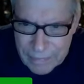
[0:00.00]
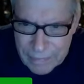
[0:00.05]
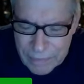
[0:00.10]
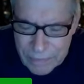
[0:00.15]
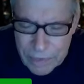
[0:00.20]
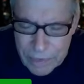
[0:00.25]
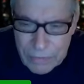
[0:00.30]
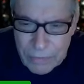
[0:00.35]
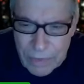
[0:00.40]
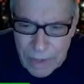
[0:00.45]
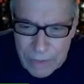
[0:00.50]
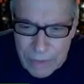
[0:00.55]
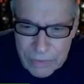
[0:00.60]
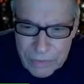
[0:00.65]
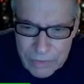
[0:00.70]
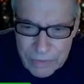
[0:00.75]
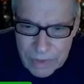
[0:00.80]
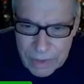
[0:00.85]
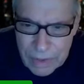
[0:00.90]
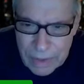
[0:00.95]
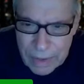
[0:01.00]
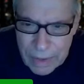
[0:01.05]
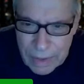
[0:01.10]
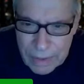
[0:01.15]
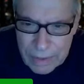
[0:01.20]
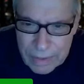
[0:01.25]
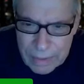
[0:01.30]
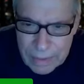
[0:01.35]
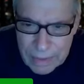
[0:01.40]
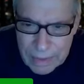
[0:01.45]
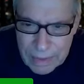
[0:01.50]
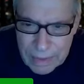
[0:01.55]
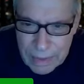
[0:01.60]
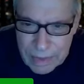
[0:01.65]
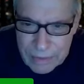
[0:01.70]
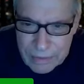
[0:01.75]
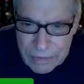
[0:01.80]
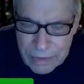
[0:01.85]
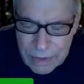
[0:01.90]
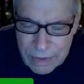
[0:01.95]
Steve Gonzo said that.
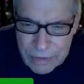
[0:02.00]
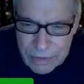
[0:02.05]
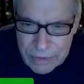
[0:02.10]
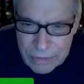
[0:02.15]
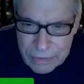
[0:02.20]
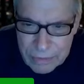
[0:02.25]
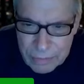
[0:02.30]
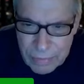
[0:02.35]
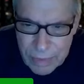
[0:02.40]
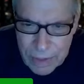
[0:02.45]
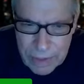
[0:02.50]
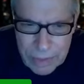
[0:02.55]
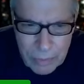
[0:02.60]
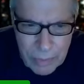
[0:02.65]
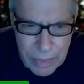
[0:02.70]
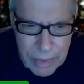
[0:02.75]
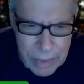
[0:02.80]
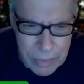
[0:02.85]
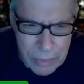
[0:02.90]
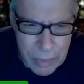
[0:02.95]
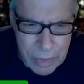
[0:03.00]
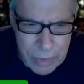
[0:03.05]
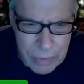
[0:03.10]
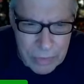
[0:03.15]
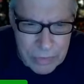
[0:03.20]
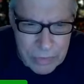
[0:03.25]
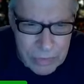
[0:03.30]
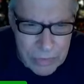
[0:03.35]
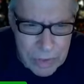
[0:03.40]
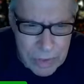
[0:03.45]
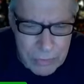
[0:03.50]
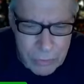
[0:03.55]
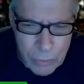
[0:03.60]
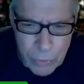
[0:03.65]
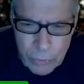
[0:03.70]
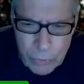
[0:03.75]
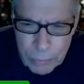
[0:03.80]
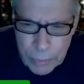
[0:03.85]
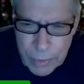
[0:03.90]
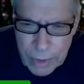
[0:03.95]
Kay says, by the way, where is Steve
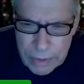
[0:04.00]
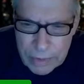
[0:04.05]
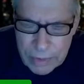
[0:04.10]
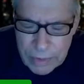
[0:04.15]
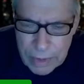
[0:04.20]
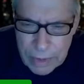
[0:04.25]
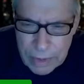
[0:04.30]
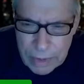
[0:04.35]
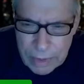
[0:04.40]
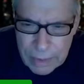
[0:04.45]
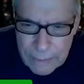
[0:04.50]
Wolfbrand today?